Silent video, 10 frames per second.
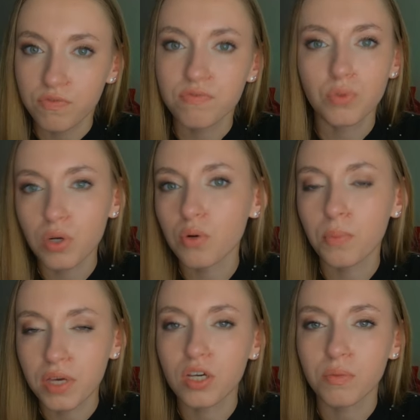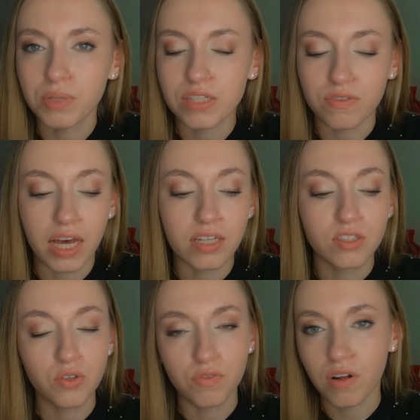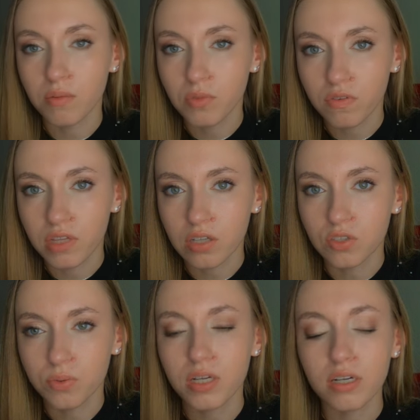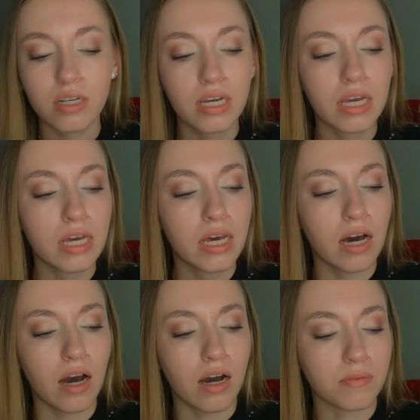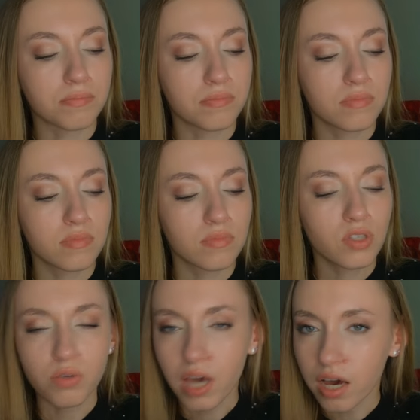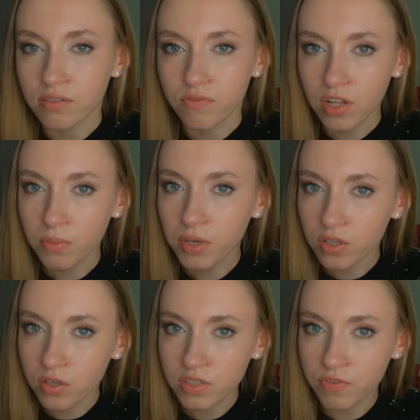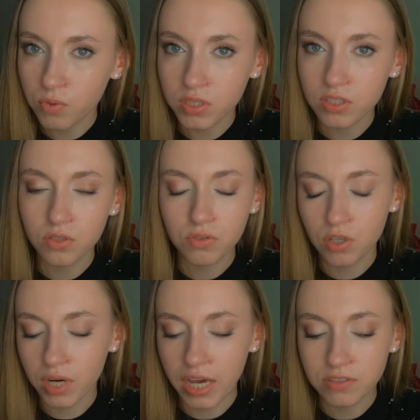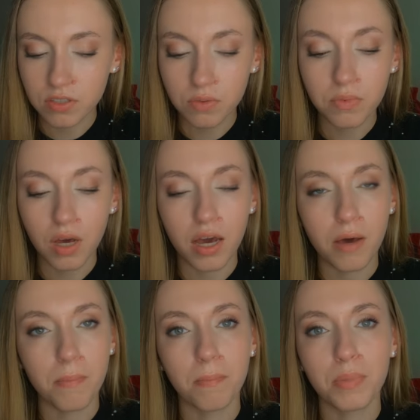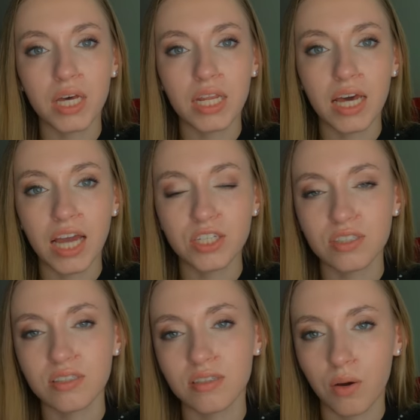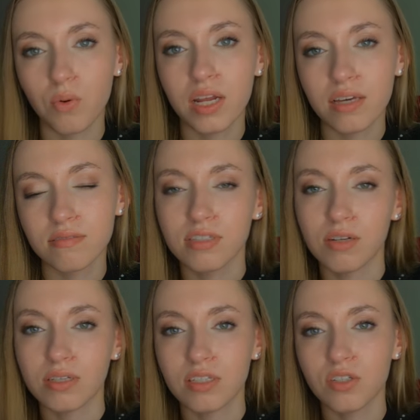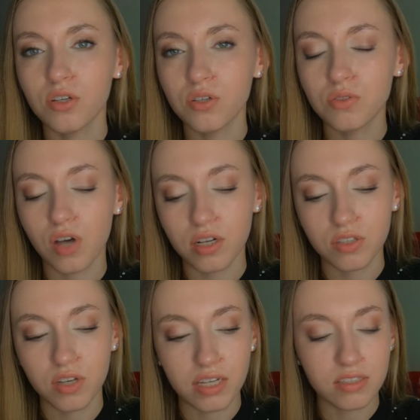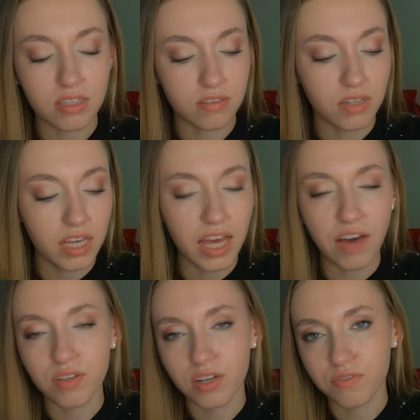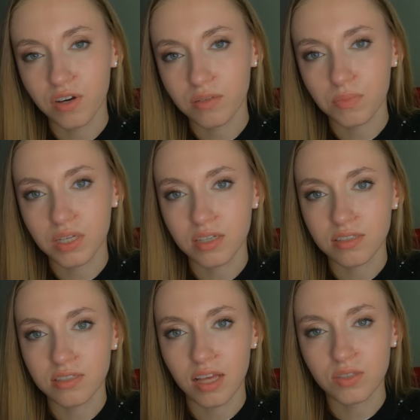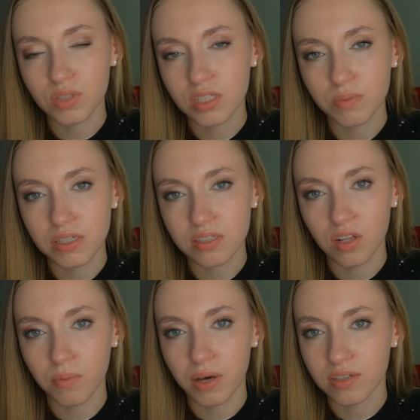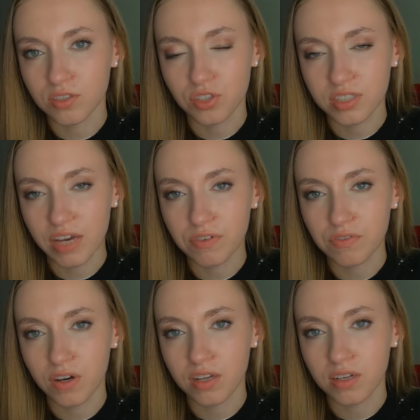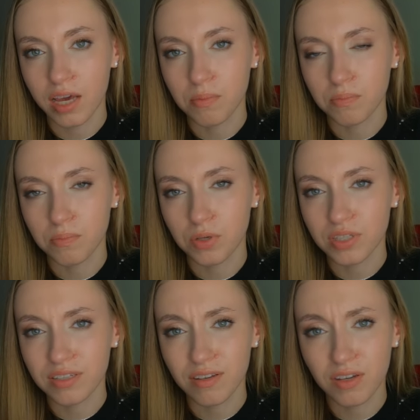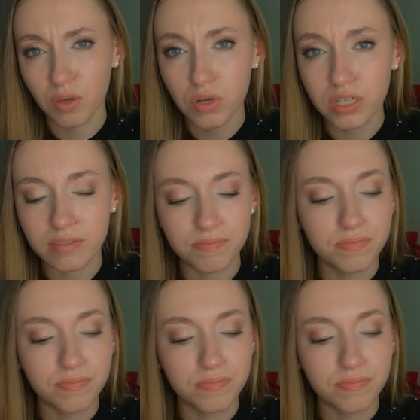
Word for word: Twitter will be a good place for that. So you can follow me over there on Twitter. Um, so yeah, follow me on those if you want to. You don't have to, um, but I just I want to you know get to know you, talk to you guys, and have a lot of fun because that's what this place is all about is just having fun and building a community.